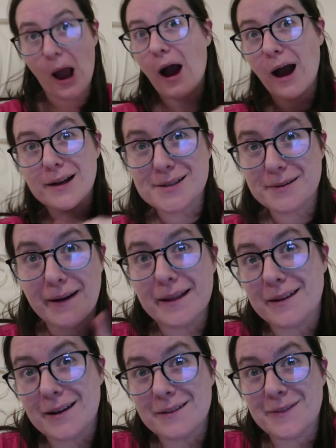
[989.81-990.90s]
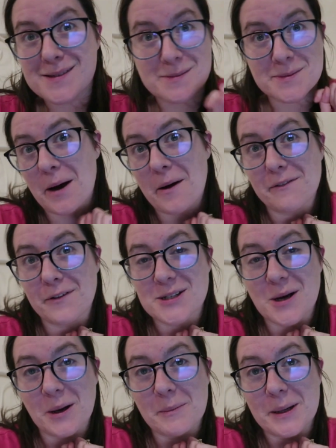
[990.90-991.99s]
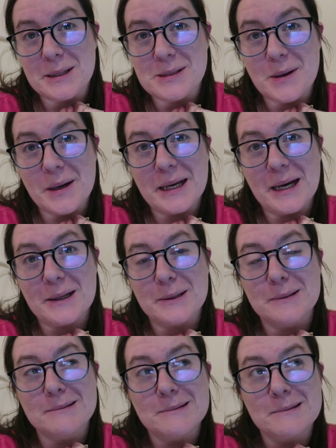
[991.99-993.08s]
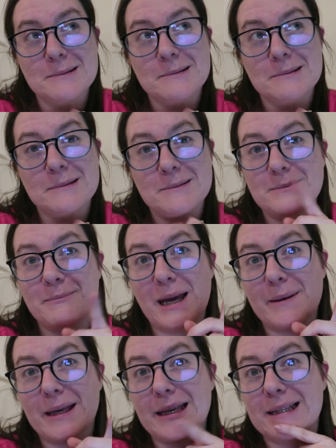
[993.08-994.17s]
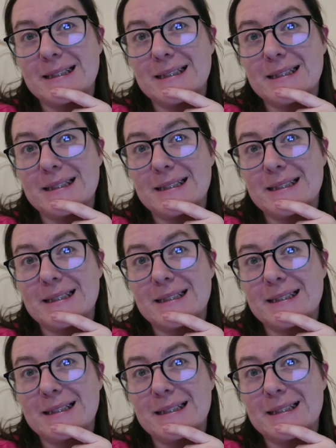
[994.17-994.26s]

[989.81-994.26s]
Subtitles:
I'd do anything for some dairy-free chocolate buttons right now. Maybe.